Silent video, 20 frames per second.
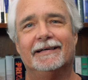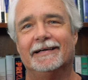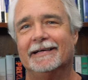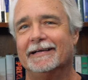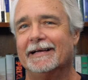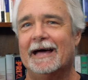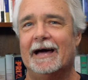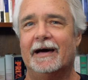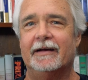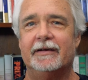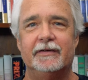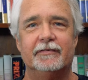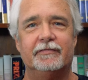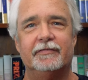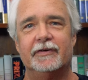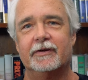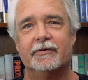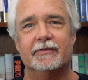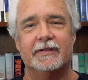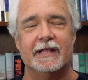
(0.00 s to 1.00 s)
And how do you
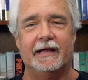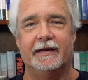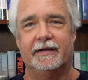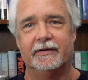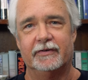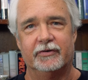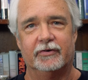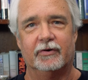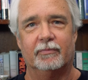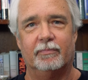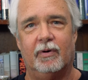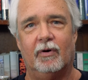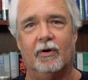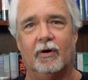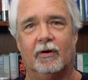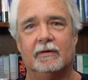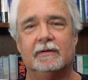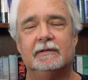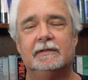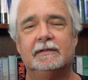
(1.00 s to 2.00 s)
figure that into your
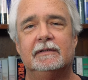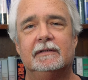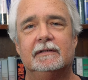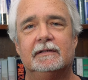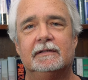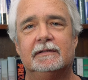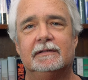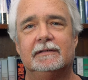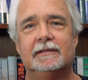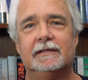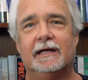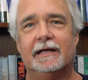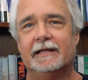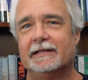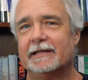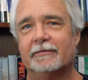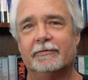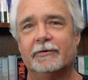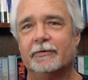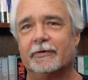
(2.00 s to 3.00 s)
poll?
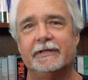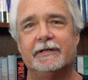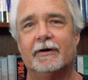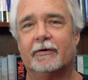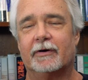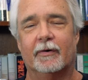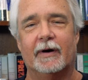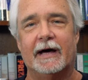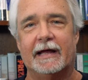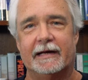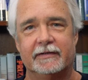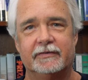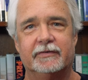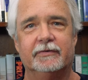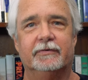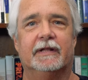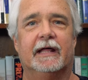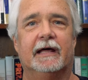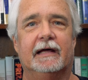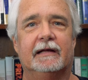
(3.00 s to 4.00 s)
And they really don't know how to
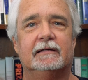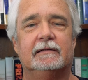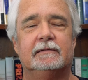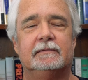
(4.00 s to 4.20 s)
do that.